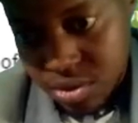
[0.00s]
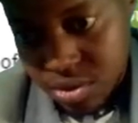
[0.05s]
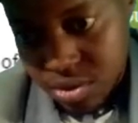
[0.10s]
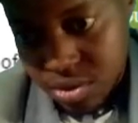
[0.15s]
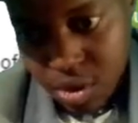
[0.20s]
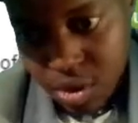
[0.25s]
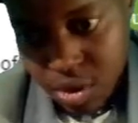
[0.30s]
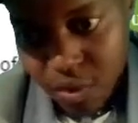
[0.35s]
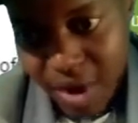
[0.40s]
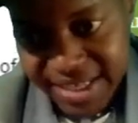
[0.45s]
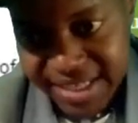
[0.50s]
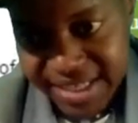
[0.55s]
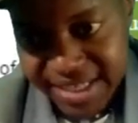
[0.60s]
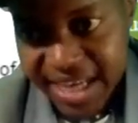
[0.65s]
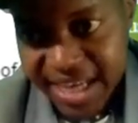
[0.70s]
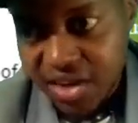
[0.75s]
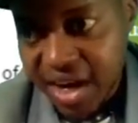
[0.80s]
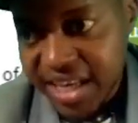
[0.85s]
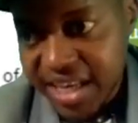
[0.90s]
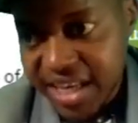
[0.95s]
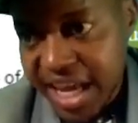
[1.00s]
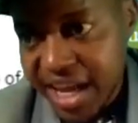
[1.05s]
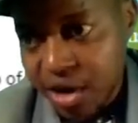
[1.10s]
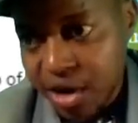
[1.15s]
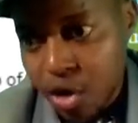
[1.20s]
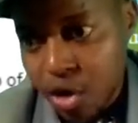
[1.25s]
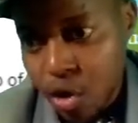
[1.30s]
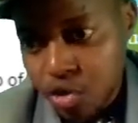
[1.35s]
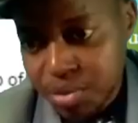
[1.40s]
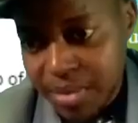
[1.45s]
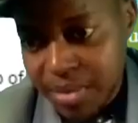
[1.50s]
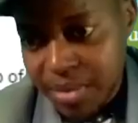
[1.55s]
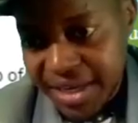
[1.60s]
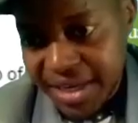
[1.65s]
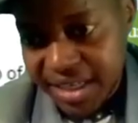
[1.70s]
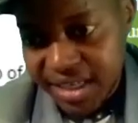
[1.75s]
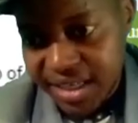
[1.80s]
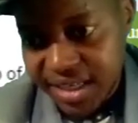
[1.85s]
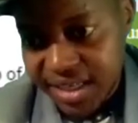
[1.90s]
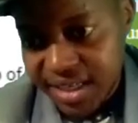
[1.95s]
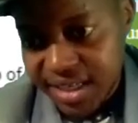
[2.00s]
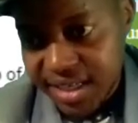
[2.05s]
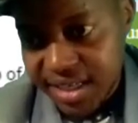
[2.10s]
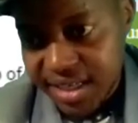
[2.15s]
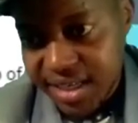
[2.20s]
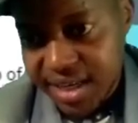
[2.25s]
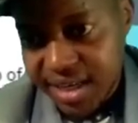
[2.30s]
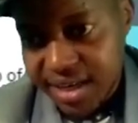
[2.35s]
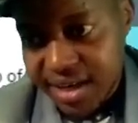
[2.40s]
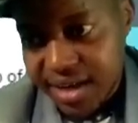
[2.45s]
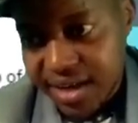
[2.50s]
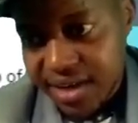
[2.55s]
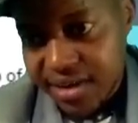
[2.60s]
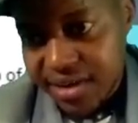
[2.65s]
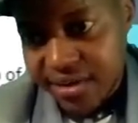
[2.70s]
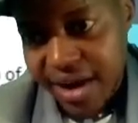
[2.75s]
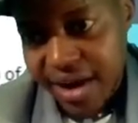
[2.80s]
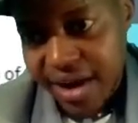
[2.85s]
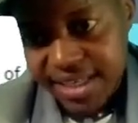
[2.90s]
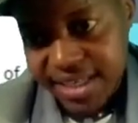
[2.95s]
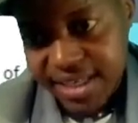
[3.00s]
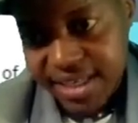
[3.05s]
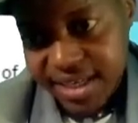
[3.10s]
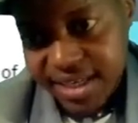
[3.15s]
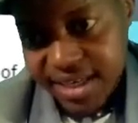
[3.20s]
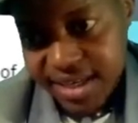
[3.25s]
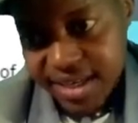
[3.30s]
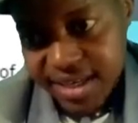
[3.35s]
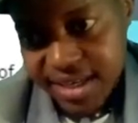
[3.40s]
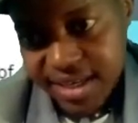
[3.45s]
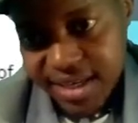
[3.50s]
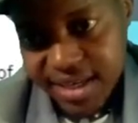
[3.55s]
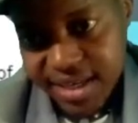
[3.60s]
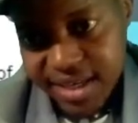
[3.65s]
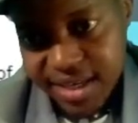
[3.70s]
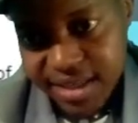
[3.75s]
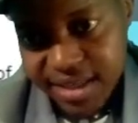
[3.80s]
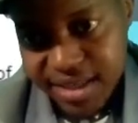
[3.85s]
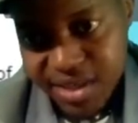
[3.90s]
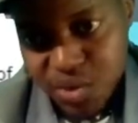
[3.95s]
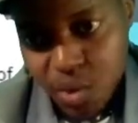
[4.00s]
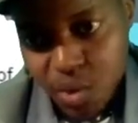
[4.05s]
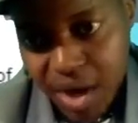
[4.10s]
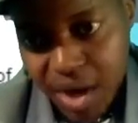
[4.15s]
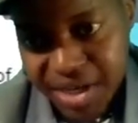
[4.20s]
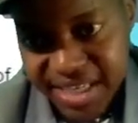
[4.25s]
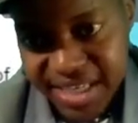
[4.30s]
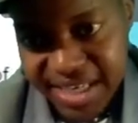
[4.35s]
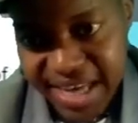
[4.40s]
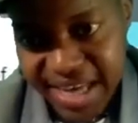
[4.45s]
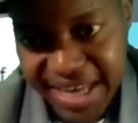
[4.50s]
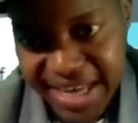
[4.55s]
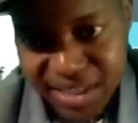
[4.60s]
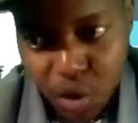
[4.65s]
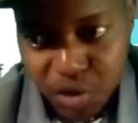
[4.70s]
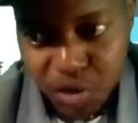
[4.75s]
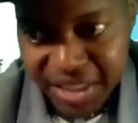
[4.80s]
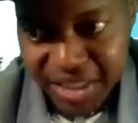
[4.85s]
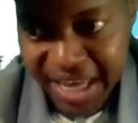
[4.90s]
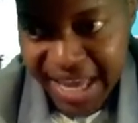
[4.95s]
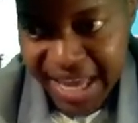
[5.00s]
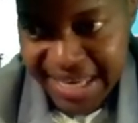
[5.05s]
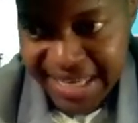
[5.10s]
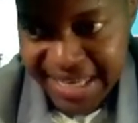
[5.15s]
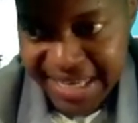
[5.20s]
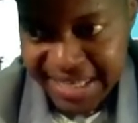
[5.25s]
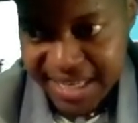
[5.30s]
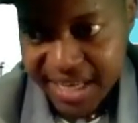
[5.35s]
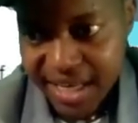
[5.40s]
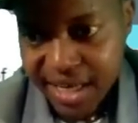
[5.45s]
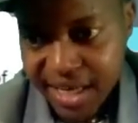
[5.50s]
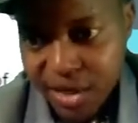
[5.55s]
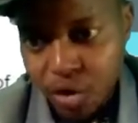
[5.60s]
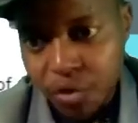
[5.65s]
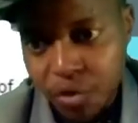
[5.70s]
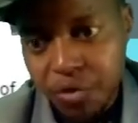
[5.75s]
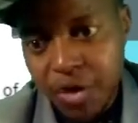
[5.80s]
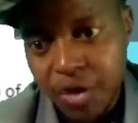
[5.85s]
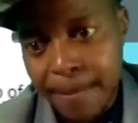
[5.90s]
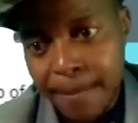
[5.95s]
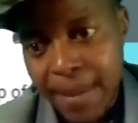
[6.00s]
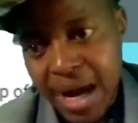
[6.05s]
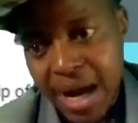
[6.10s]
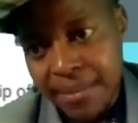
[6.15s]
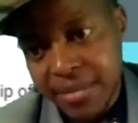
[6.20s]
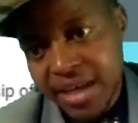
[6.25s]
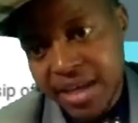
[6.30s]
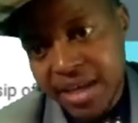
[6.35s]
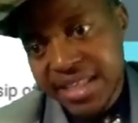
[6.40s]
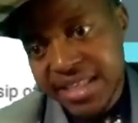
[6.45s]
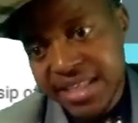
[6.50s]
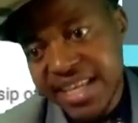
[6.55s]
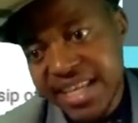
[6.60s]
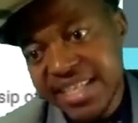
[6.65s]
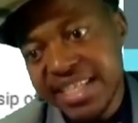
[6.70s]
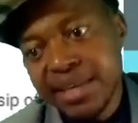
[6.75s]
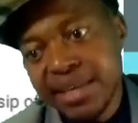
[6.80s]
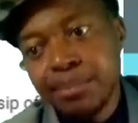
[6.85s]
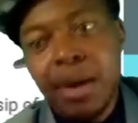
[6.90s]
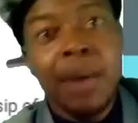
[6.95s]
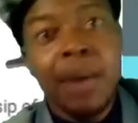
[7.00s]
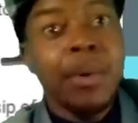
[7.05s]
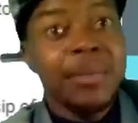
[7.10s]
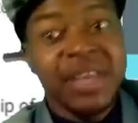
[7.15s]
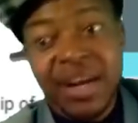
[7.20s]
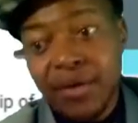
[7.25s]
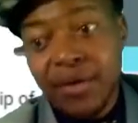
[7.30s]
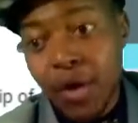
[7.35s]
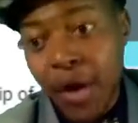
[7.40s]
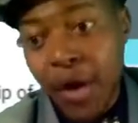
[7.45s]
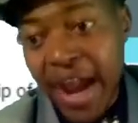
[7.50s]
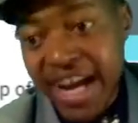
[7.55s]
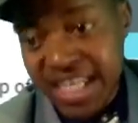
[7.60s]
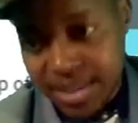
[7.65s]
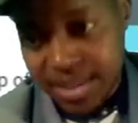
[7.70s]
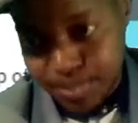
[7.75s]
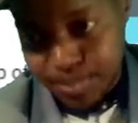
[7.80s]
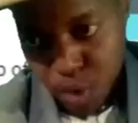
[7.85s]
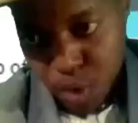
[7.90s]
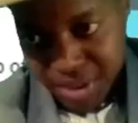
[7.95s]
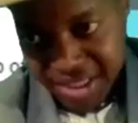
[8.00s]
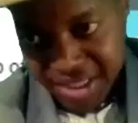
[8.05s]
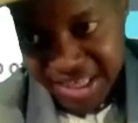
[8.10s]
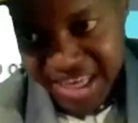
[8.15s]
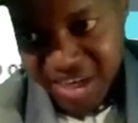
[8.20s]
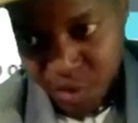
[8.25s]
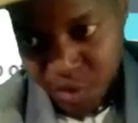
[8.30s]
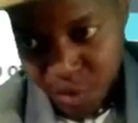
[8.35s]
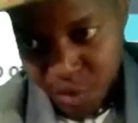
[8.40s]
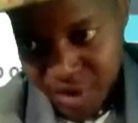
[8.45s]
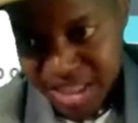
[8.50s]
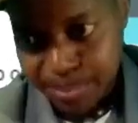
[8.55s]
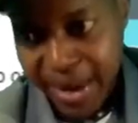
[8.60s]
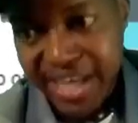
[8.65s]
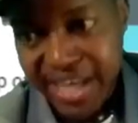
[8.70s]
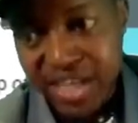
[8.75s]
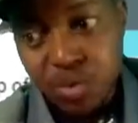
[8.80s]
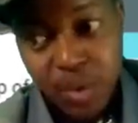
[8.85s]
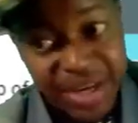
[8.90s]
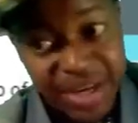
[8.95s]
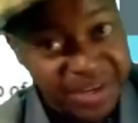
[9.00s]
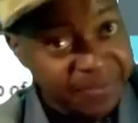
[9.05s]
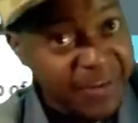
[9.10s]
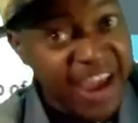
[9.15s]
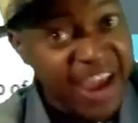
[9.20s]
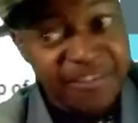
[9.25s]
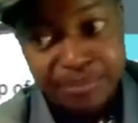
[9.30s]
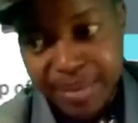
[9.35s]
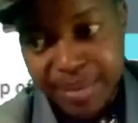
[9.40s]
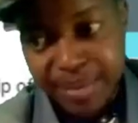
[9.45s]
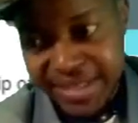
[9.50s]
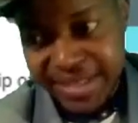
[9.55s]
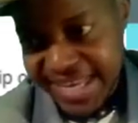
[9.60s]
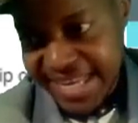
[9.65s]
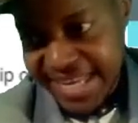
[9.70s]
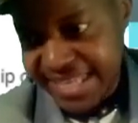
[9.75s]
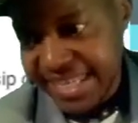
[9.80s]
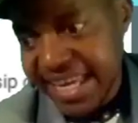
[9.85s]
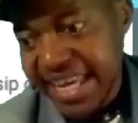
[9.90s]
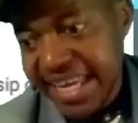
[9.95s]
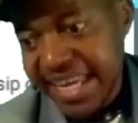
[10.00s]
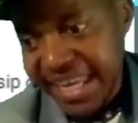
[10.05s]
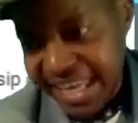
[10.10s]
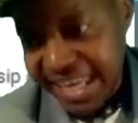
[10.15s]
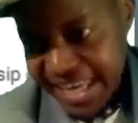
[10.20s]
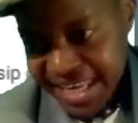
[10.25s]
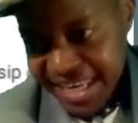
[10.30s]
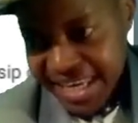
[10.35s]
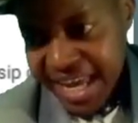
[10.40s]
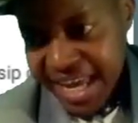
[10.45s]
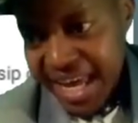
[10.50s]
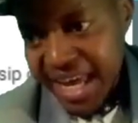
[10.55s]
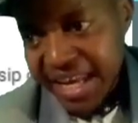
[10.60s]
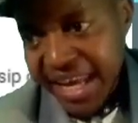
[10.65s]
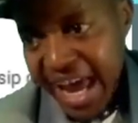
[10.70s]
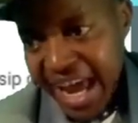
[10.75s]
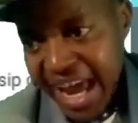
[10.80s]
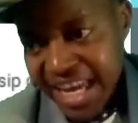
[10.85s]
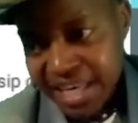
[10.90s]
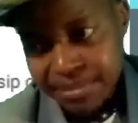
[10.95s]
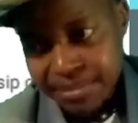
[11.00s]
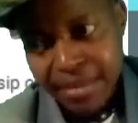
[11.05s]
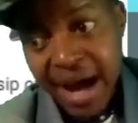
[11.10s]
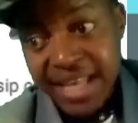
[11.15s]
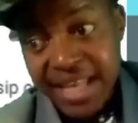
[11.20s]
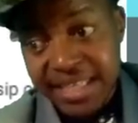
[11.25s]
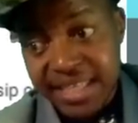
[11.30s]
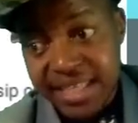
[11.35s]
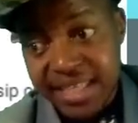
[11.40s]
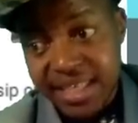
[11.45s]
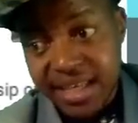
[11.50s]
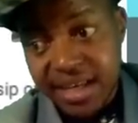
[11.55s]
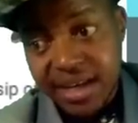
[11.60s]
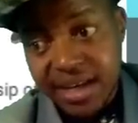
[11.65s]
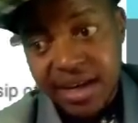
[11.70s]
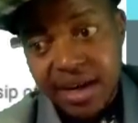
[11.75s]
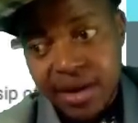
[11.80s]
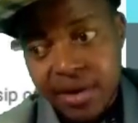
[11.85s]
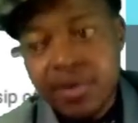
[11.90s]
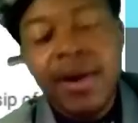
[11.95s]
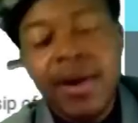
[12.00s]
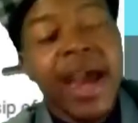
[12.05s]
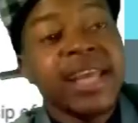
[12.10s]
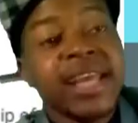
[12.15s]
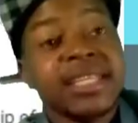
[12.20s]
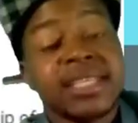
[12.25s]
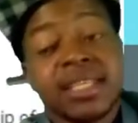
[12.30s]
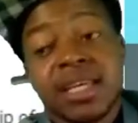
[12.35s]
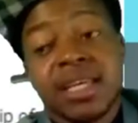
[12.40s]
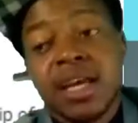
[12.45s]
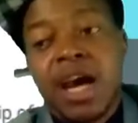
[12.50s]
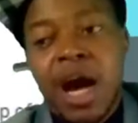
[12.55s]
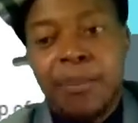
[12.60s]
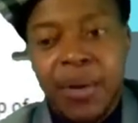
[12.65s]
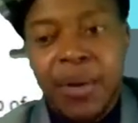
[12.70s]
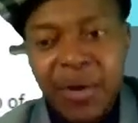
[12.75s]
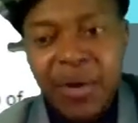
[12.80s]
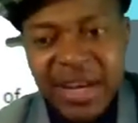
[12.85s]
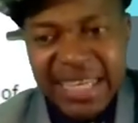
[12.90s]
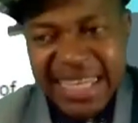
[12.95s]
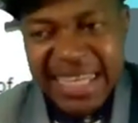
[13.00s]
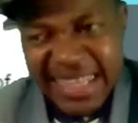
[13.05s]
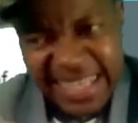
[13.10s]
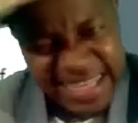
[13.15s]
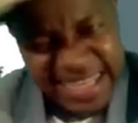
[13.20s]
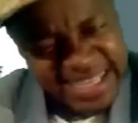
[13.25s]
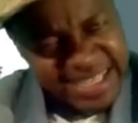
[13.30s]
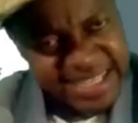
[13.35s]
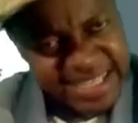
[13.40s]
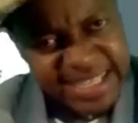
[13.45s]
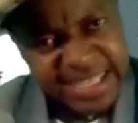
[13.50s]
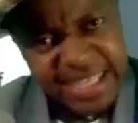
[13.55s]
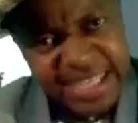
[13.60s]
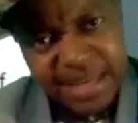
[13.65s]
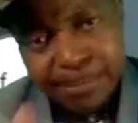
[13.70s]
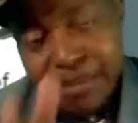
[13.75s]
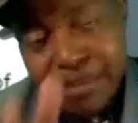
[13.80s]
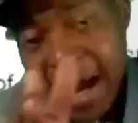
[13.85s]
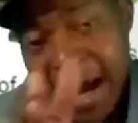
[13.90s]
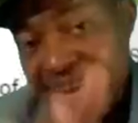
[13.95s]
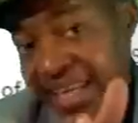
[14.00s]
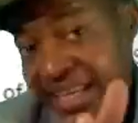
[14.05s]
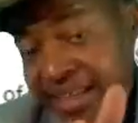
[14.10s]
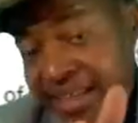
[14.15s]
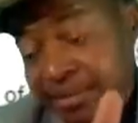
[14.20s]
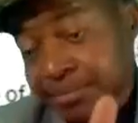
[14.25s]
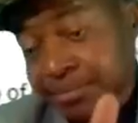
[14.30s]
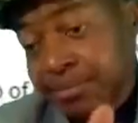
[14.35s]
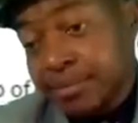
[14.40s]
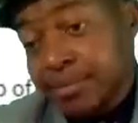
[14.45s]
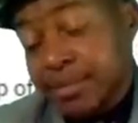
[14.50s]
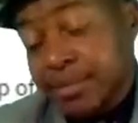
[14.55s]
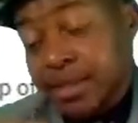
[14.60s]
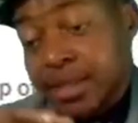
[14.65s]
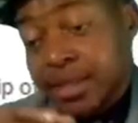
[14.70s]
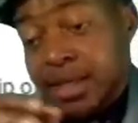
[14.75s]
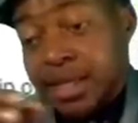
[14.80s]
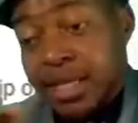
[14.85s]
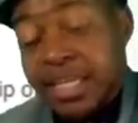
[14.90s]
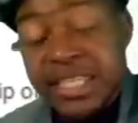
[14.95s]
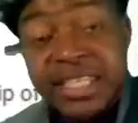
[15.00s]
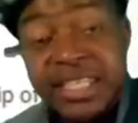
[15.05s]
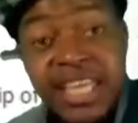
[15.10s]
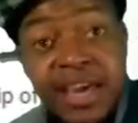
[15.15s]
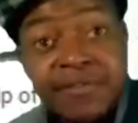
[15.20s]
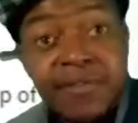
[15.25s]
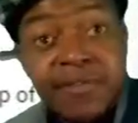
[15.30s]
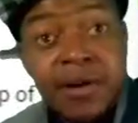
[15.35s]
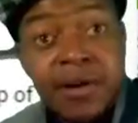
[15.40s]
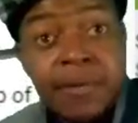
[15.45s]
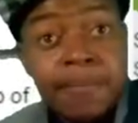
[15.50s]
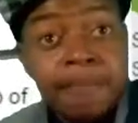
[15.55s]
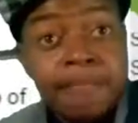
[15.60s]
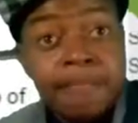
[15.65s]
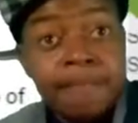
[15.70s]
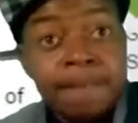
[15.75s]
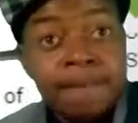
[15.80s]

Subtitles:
Alright, gold money. Right? This one is an article 10 November. Says Zimbabwe mineral exports increased by 25% in 9 months. Right? Apparently this mining endeavor,